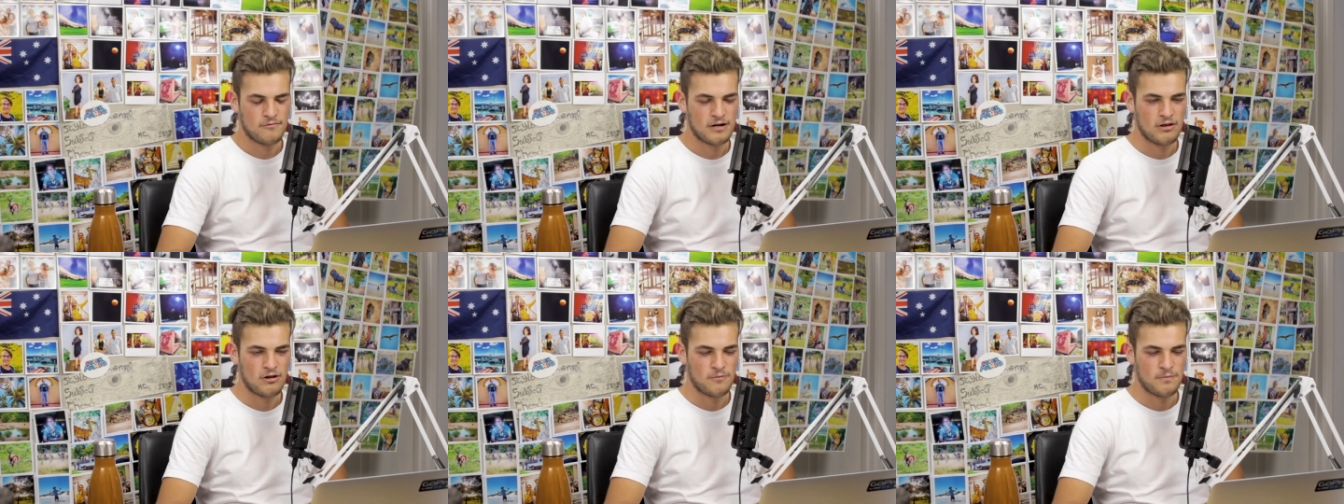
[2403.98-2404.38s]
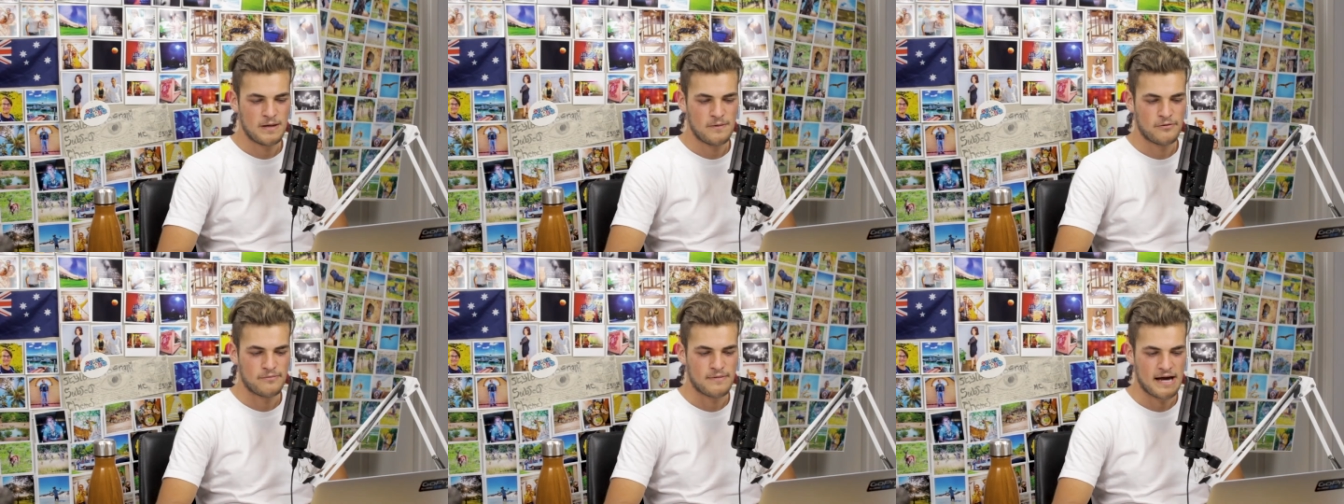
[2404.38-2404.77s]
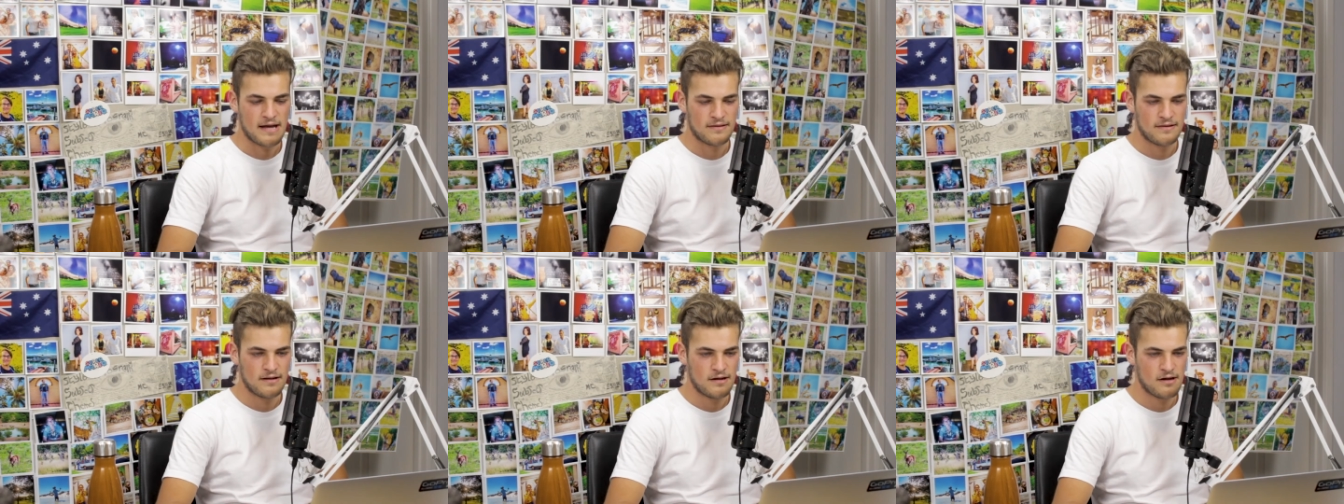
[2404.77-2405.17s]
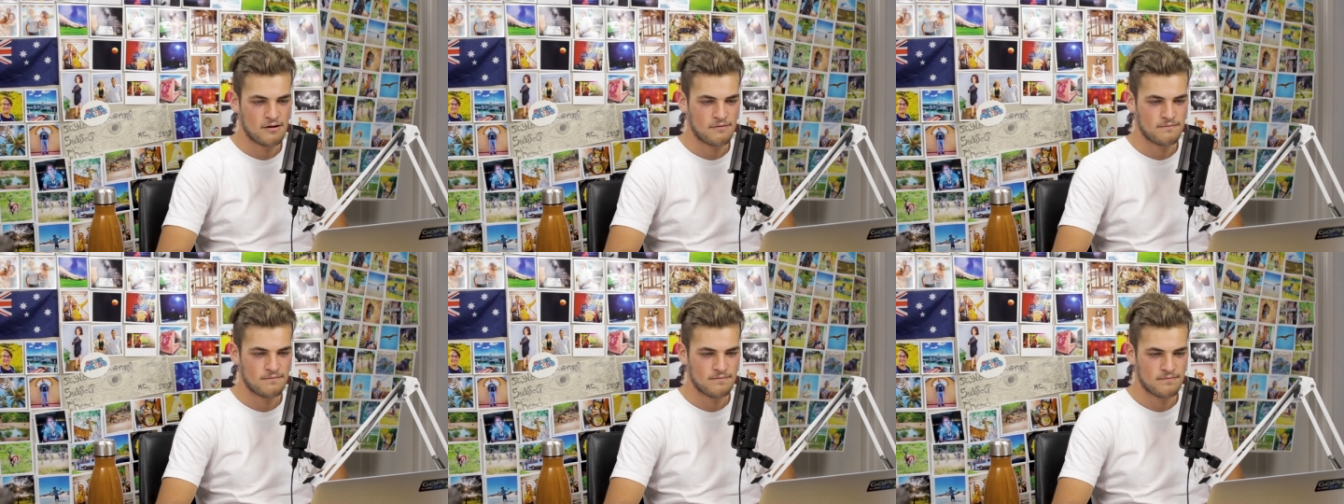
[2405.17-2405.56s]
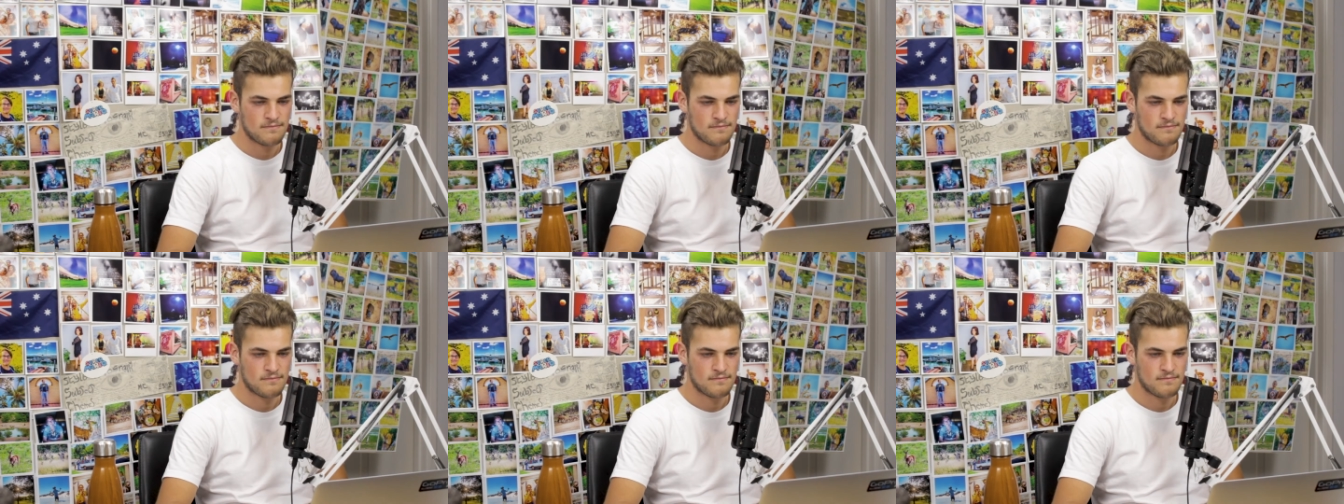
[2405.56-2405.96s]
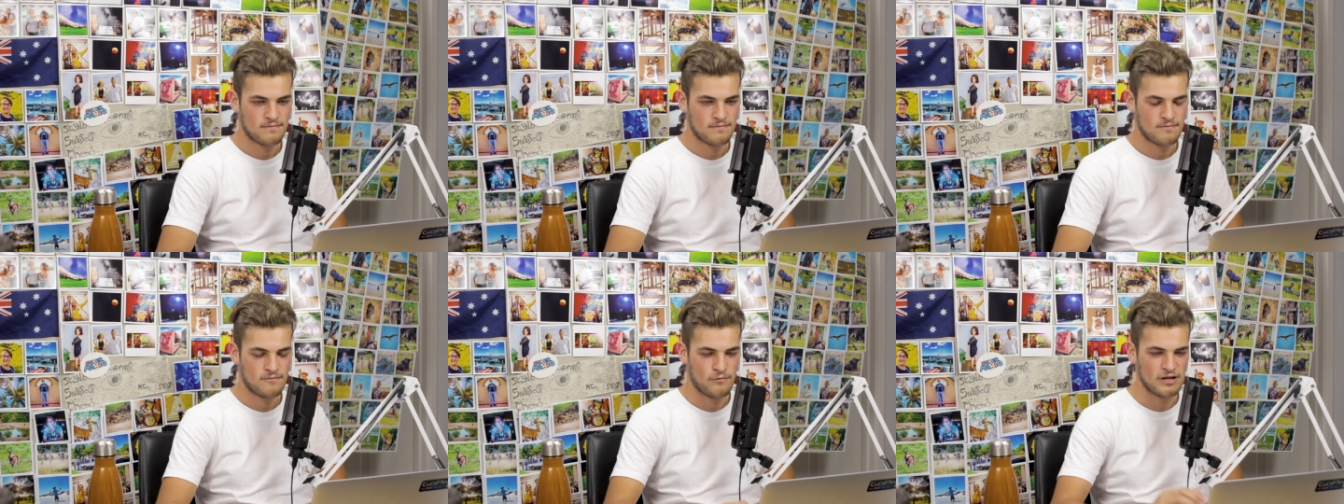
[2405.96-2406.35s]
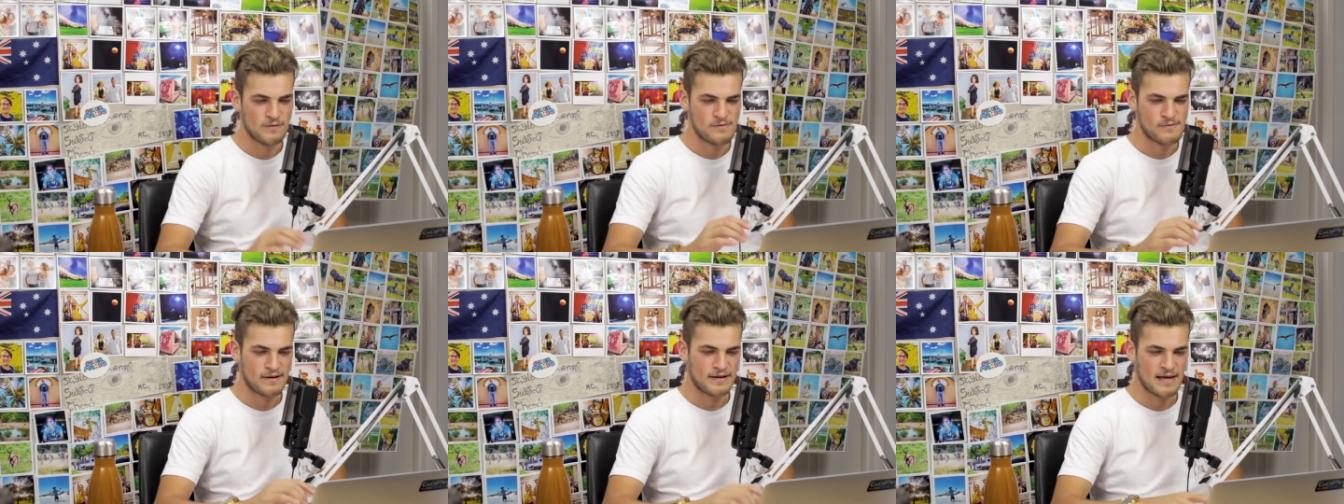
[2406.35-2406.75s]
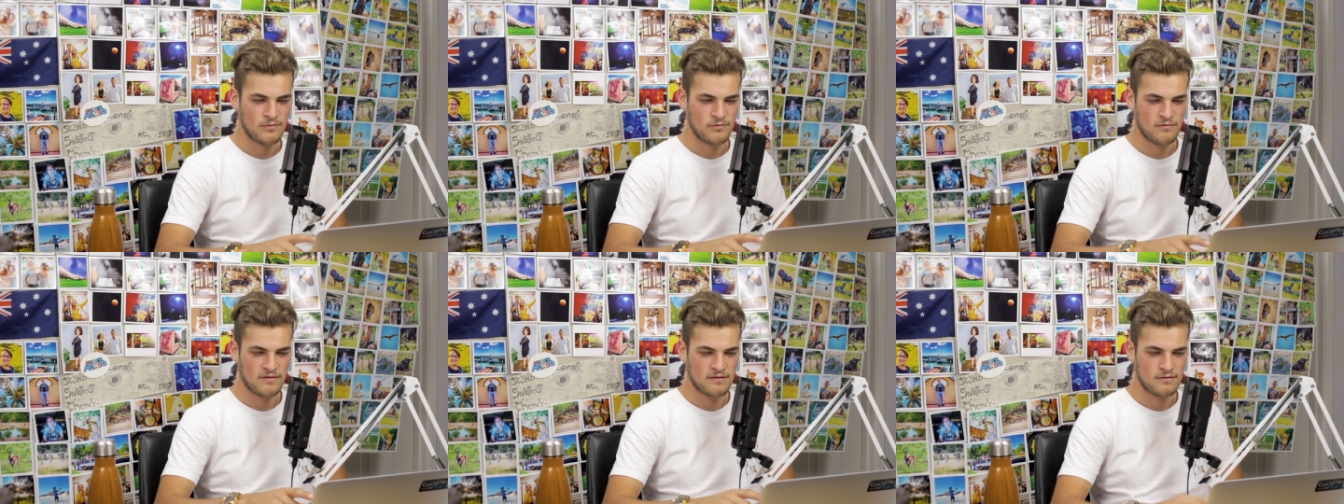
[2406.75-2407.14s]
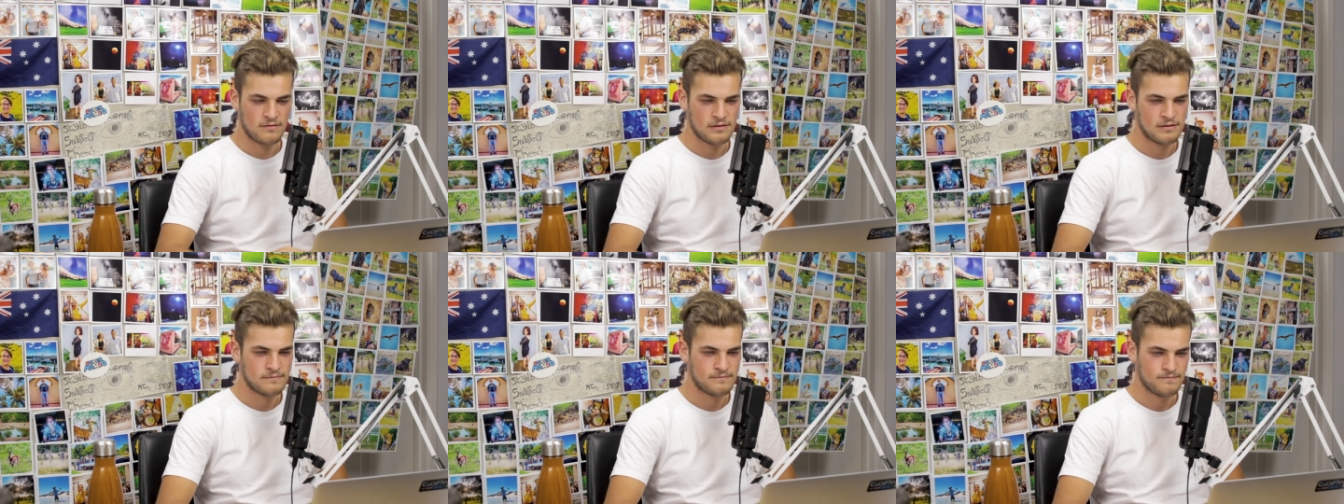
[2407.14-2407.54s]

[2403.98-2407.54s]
Not a lot of people mad that Won't You Be My Neighbor wasn't on here.